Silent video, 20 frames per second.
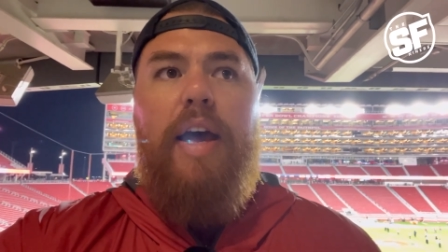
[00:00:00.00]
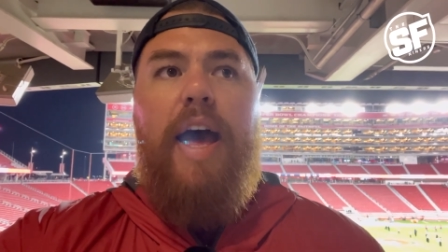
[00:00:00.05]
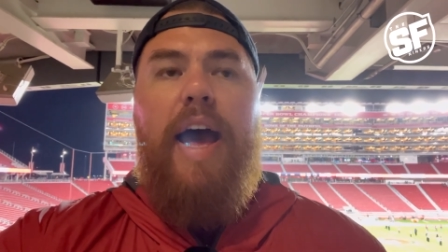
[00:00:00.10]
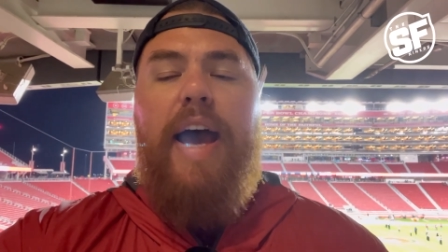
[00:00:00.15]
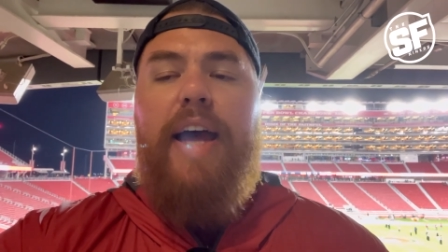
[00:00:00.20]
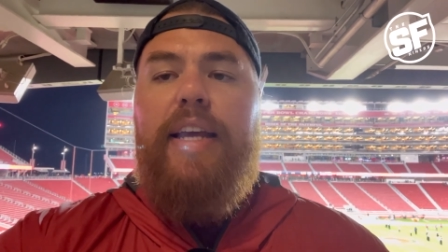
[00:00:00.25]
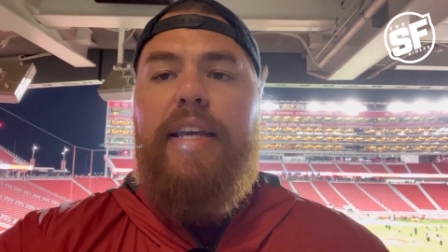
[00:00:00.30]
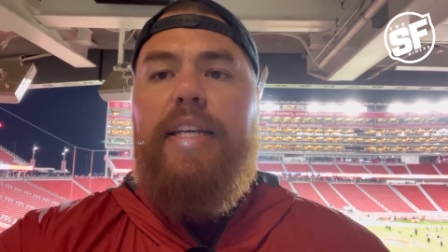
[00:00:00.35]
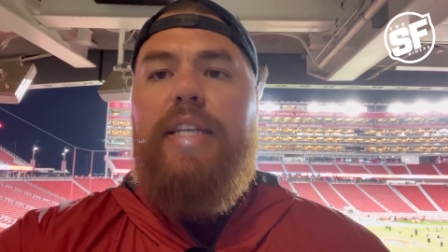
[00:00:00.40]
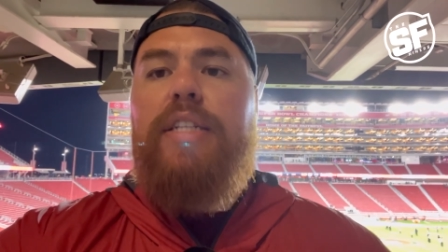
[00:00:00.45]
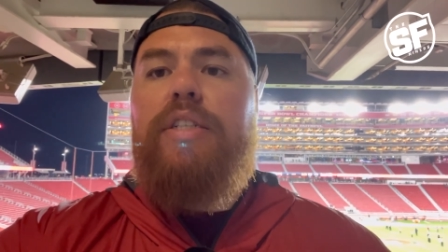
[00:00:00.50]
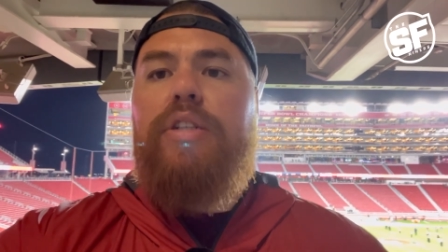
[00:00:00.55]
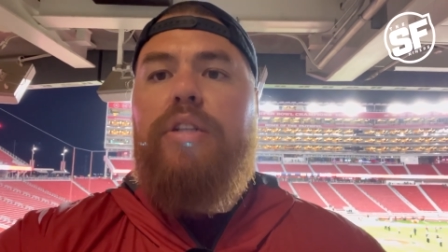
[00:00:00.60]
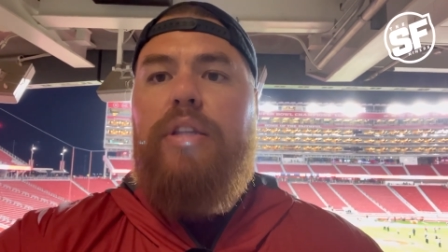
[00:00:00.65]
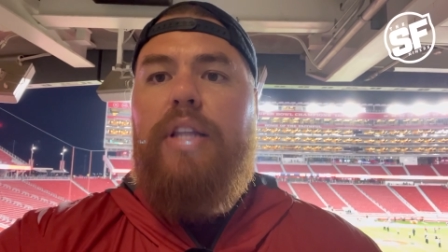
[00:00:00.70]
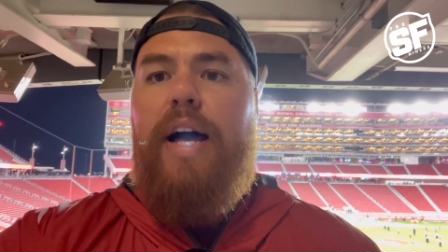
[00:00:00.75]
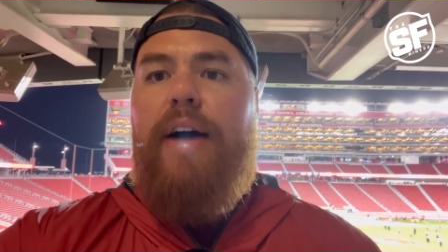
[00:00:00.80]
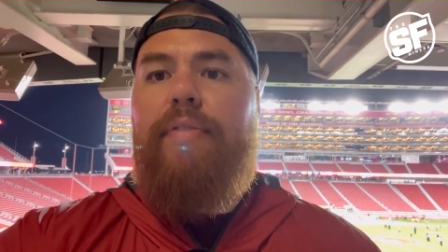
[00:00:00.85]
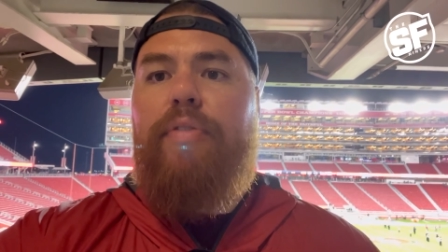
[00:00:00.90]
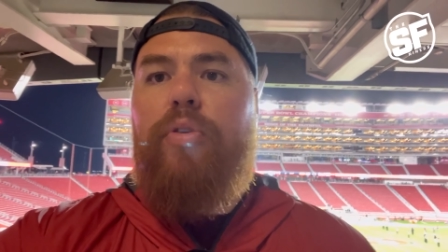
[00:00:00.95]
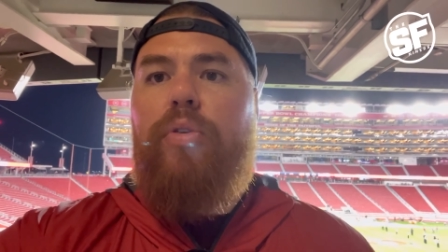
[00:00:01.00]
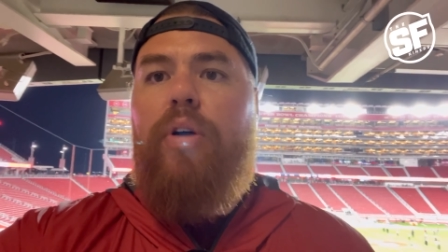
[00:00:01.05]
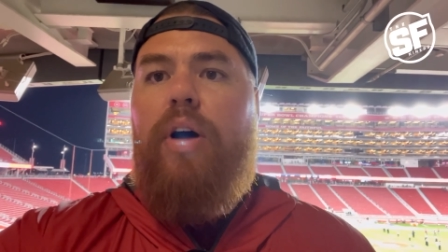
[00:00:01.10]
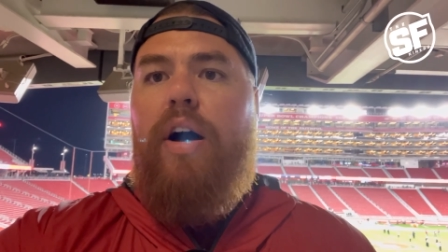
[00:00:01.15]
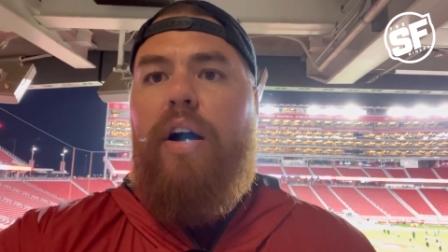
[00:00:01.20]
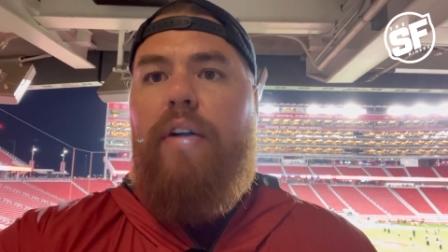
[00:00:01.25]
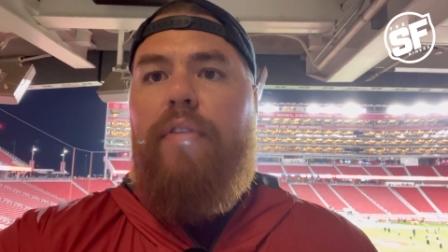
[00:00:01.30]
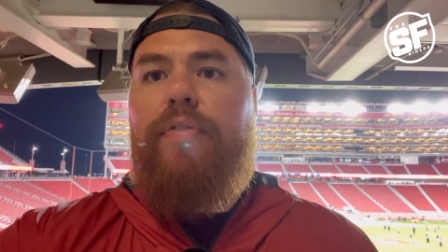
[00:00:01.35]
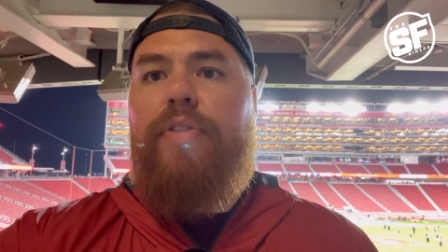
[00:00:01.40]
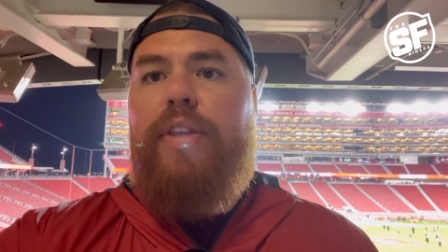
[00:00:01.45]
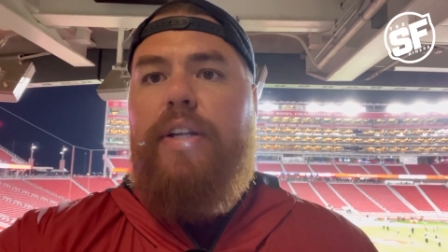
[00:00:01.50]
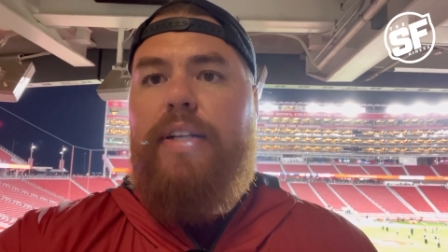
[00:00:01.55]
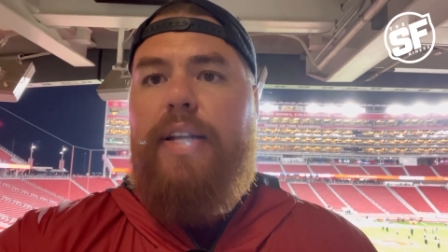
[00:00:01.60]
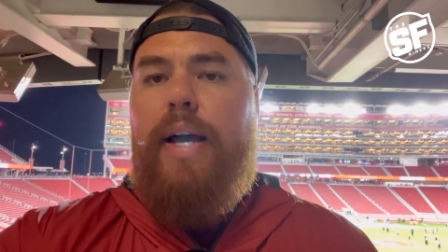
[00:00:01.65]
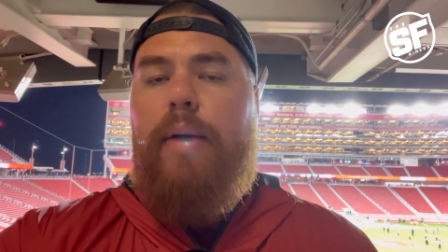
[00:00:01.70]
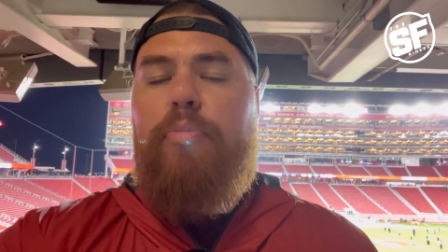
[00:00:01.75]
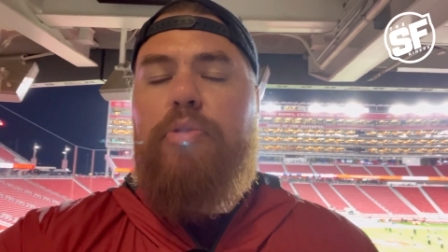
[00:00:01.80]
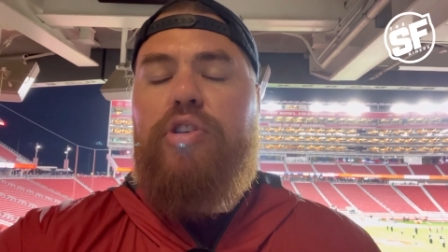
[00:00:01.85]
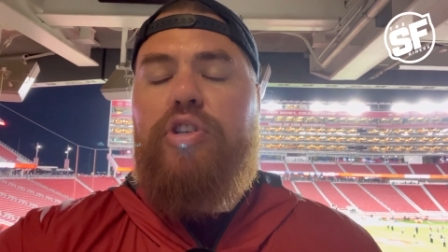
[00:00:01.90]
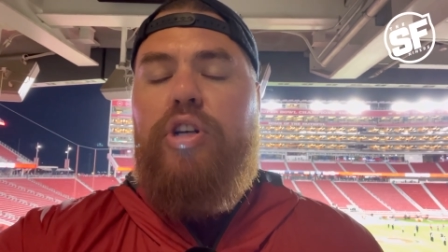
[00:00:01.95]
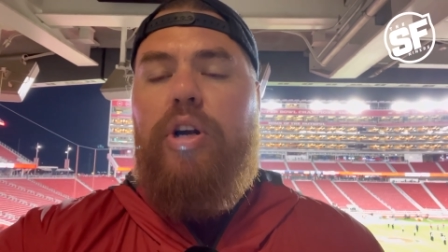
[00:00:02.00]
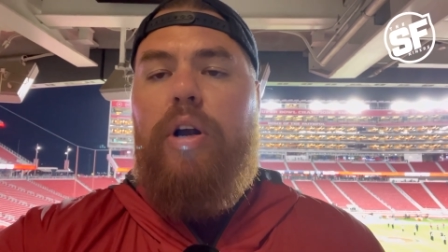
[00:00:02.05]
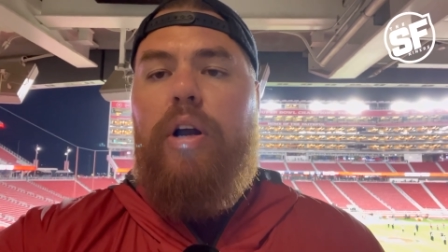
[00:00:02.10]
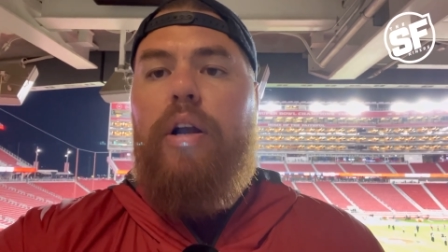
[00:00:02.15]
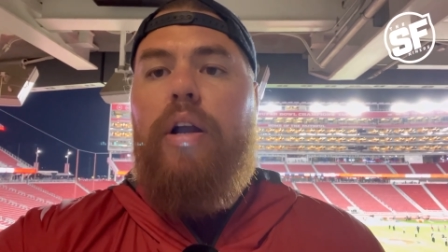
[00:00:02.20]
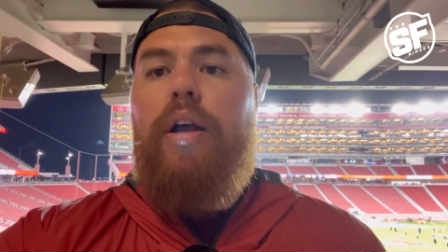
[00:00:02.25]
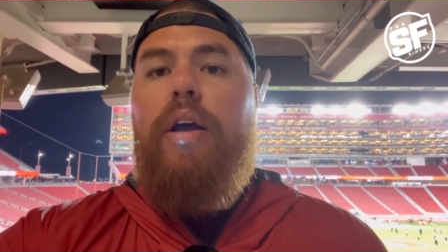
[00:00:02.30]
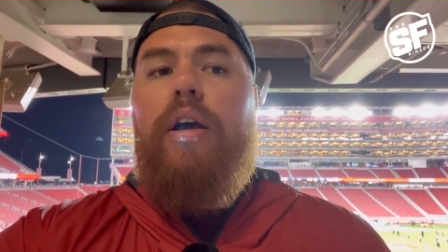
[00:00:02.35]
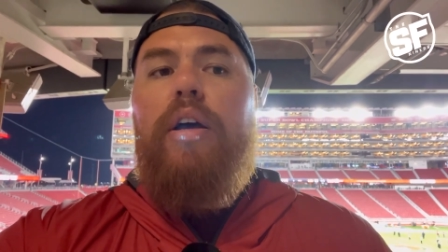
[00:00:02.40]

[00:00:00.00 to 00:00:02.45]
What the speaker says: at each level of the depth chart.